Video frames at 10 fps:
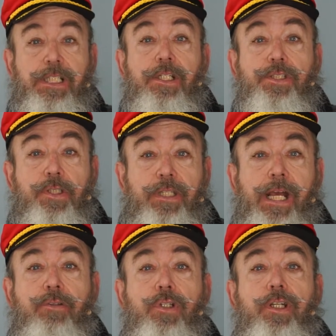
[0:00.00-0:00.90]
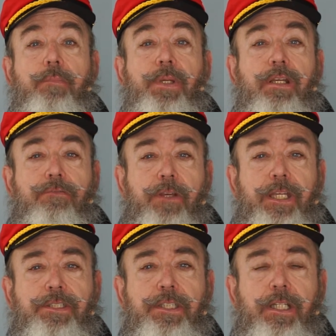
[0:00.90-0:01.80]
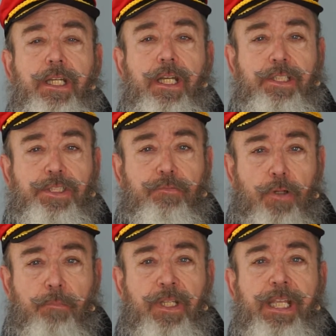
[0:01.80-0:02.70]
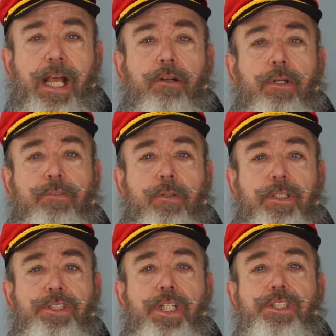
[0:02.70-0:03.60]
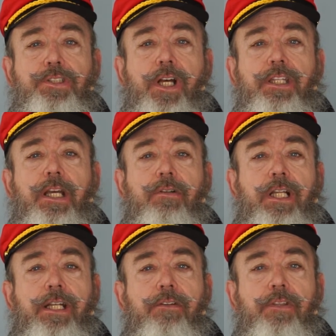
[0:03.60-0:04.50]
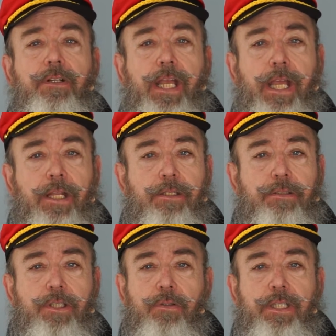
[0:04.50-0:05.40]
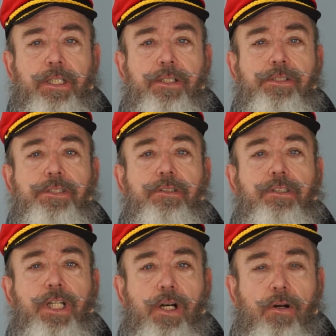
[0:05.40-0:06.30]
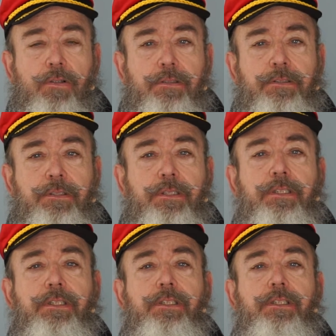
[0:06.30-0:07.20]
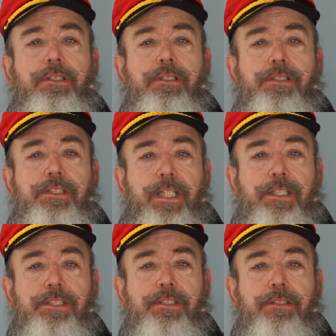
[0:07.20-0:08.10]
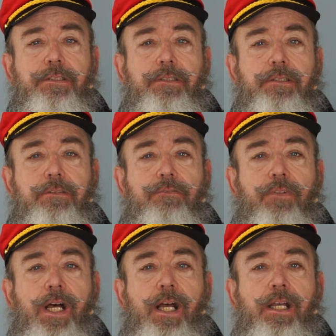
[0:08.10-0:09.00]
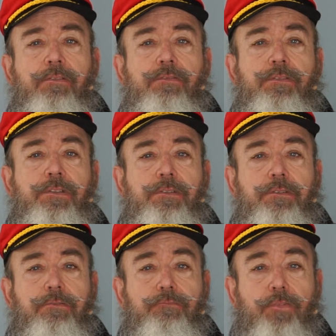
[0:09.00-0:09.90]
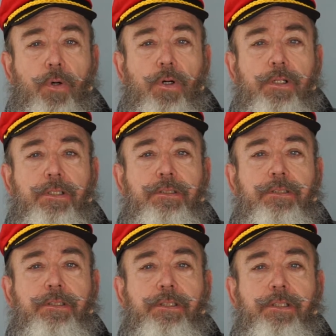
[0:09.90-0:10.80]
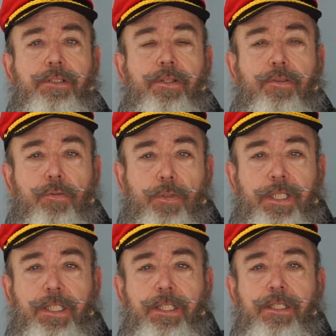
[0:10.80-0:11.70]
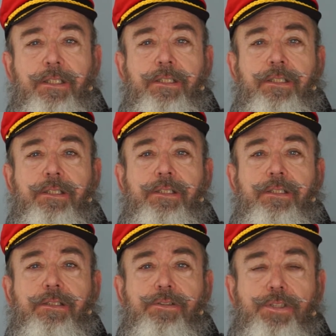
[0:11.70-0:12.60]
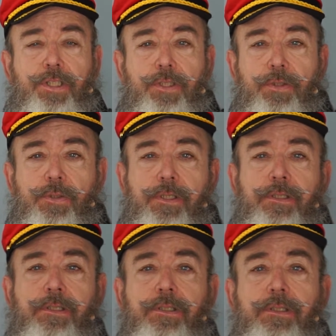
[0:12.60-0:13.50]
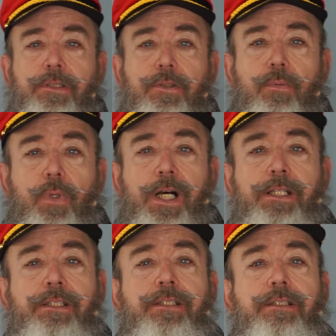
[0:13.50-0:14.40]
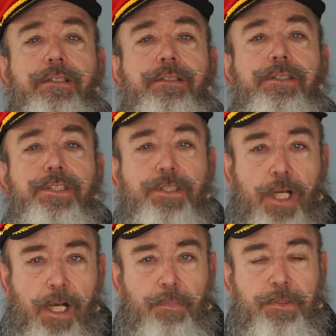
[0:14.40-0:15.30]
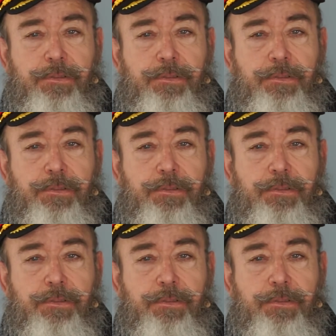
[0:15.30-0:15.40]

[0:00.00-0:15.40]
So now you're going to pick a face from the gallery view and just draw the outline of their head. No ears. Go. 6, 5, 4, 3, 2, 1, stop.